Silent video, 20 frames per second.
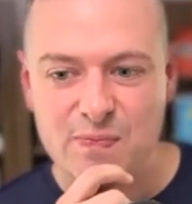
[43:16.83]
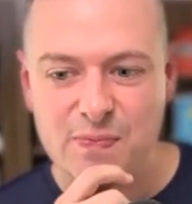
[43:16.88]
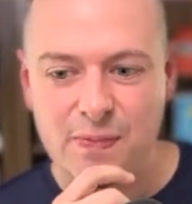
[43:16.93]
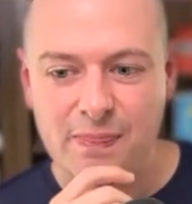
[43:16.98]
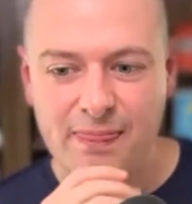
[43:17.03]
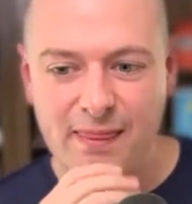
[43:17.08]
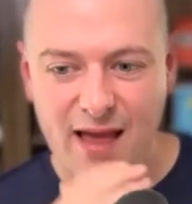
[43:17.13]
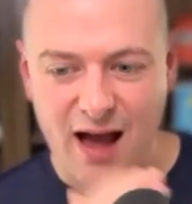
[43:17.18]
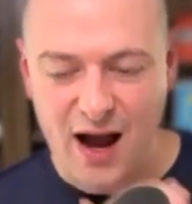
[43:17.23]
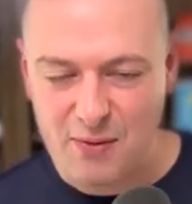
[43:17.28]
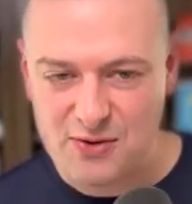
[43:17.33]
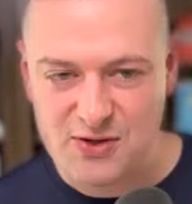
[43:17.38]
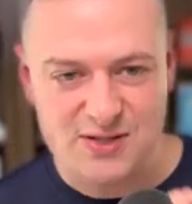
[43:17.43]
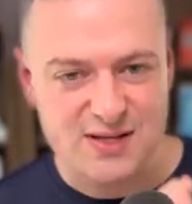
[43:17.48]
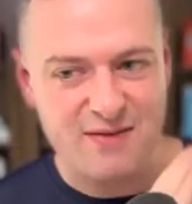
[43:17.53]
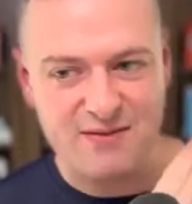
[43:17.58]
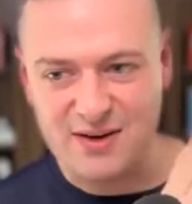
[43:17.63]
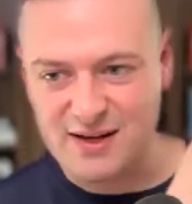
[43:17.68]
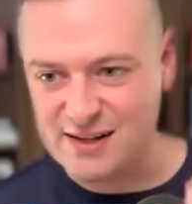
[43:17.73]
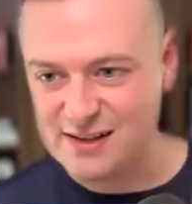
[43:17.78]
I would just
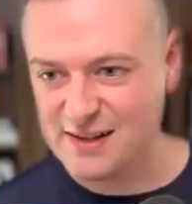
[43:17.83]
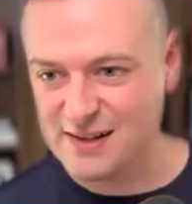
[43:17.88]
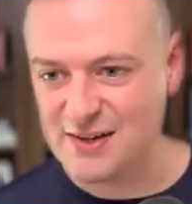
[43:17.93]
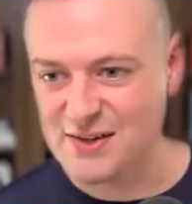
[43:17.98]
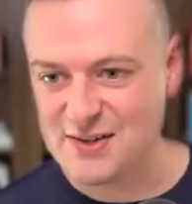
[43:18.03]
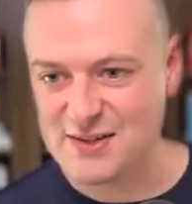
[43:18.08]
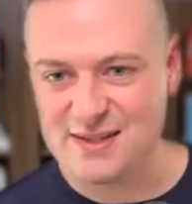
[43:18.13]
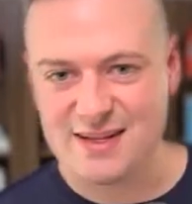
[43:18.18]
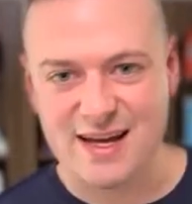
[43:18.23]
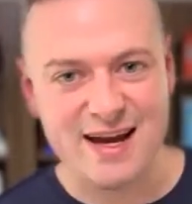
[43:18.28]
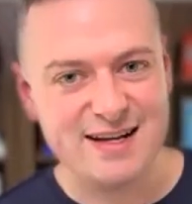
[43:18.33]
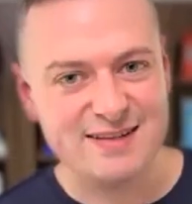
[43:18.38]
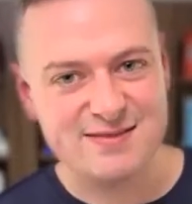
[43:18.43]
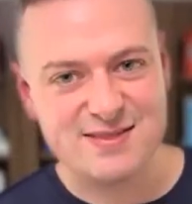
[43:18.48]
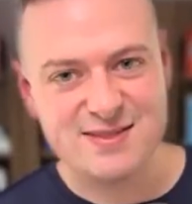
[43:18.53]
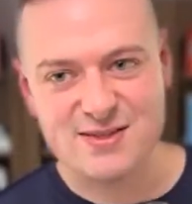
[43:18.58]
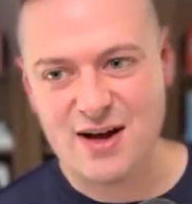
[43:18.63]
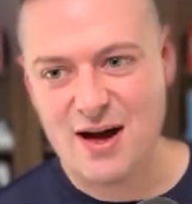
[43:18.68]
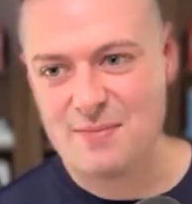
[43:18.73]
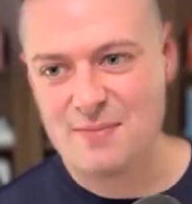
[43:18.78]
have a clear date,
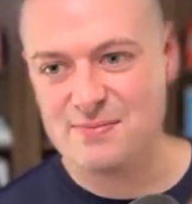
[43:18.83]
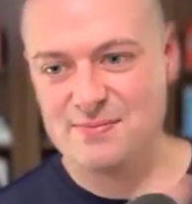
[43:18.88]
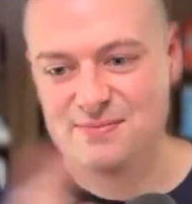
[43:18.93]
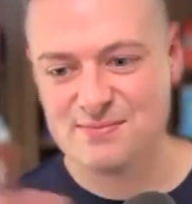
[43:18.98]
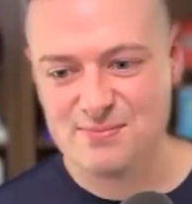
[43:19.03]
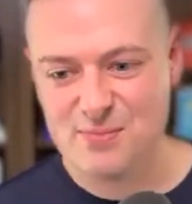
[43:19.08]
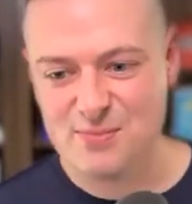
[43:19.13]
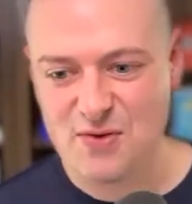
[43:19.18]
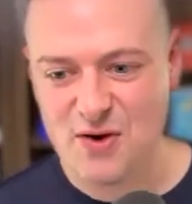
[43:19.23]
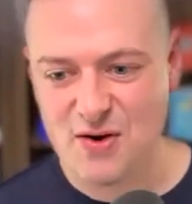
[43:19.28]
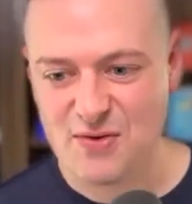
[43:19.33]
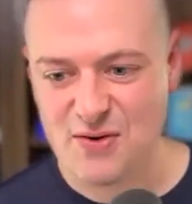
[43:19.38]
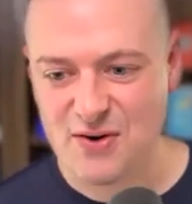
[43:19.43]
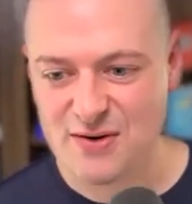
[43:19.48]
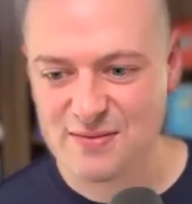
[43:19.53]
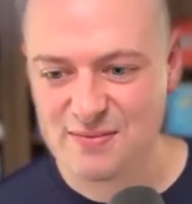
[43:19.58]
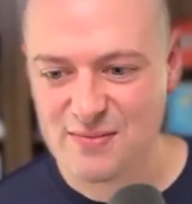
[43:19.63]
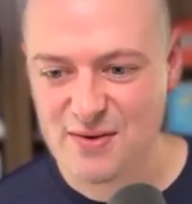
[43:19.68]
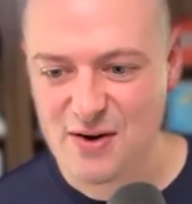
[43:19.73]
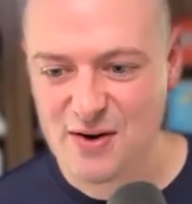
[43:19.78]
stop, move over,
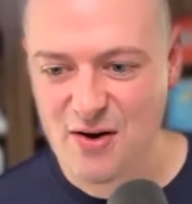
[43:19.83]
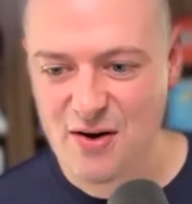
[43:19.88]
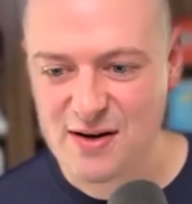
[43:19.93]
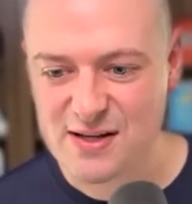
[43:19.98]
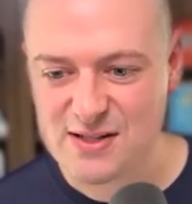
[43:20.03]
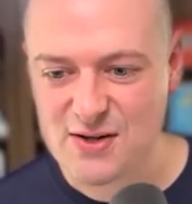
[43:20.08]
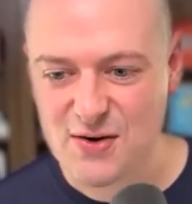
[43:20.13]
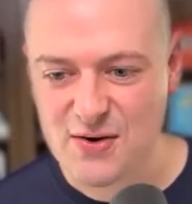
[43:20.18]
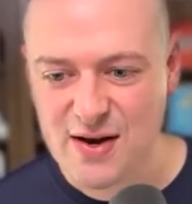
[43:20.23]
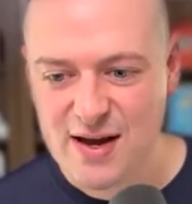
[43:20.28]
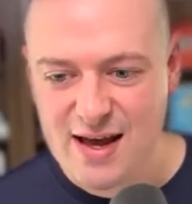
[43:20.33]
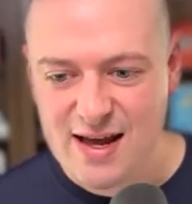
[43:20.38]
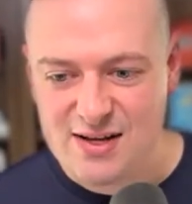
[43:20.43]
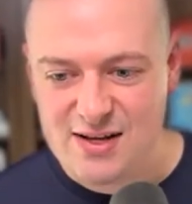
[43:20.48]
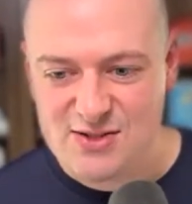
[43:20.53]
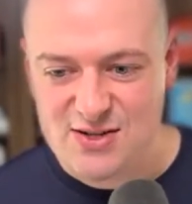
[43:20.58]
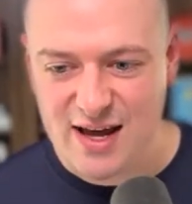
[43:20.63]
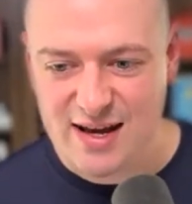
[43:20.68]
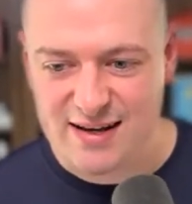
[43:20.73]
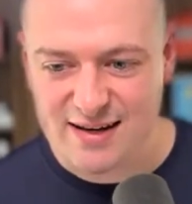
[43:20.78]
go on. So
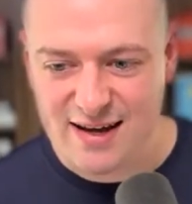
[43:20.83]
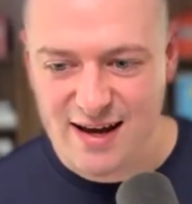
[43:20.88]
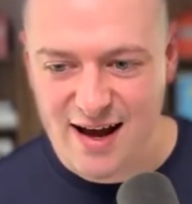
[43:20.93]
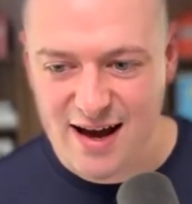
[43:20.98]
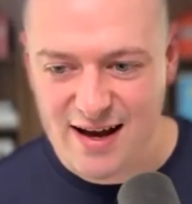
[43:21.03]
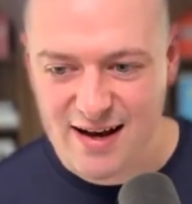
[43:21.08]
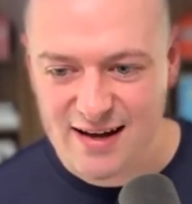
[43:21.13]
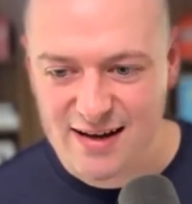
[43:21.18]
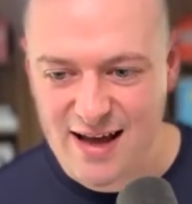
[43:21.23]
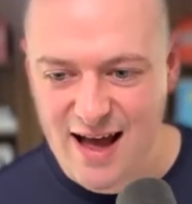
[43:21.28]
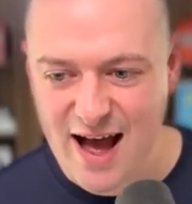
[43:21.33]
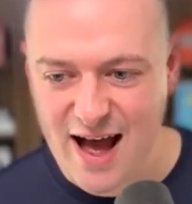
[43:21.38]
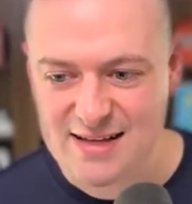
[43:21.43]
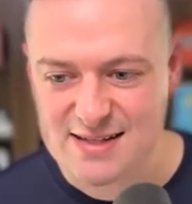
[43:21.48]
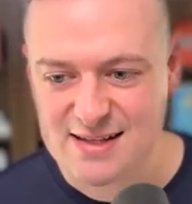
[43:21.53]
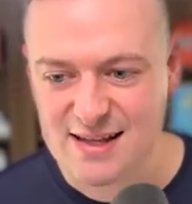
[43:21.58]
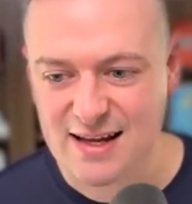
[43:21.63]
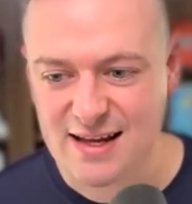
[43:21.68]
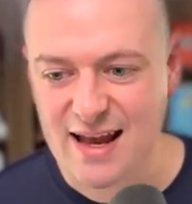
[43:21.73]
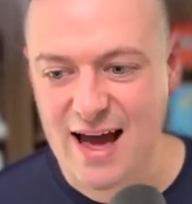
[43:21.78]
Janet
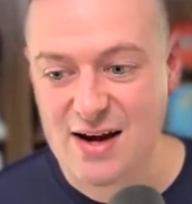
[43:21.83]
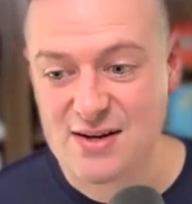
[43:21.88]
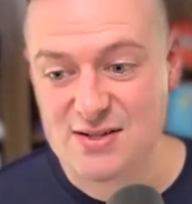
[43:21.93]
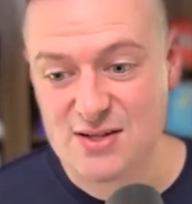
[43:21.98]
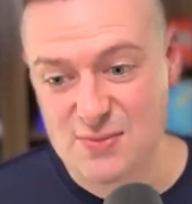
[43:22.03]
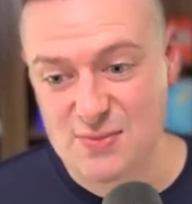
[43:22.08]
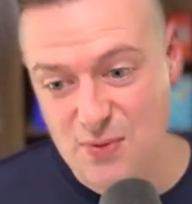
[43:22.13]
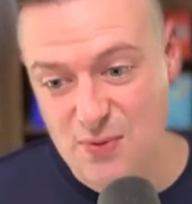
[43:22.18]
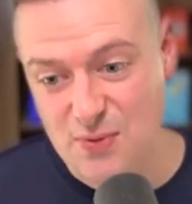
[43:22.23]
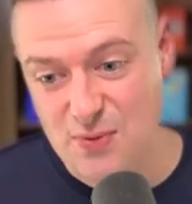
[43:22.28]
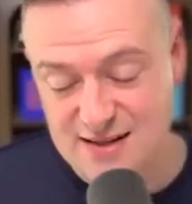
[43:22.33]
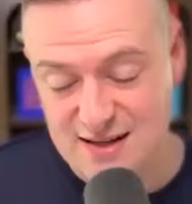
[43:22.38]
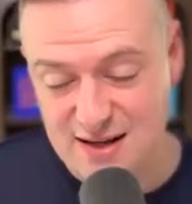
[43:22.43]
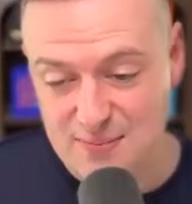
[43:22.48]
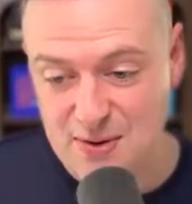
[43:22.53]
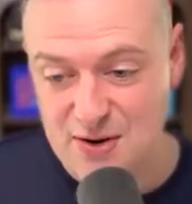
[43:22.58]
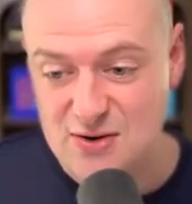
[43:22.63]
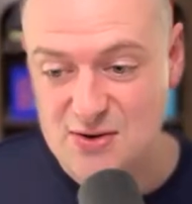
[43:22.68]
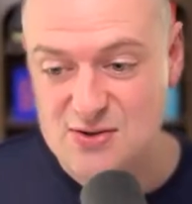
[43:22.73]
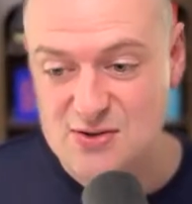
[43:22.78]
asked, like, how does this pricing
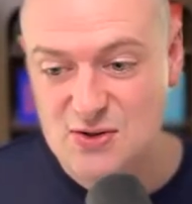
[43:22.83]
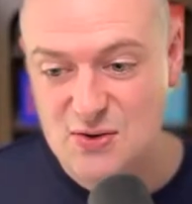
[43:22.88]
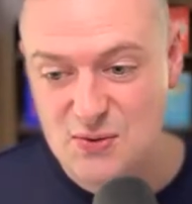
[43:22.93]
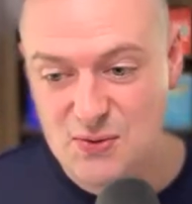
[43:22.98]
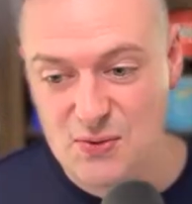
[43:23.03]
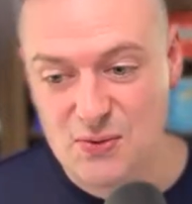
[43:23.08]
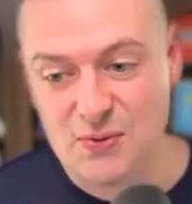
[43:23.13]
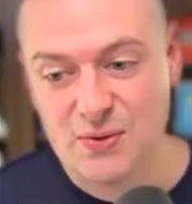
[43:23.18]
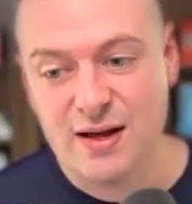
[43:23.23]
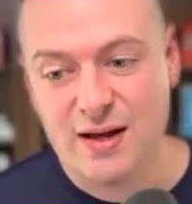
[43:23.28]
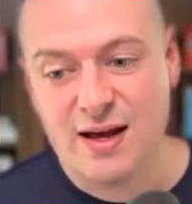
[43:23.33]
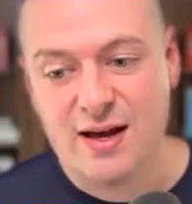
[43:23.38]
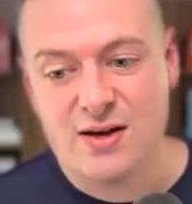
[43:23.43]
compare to school?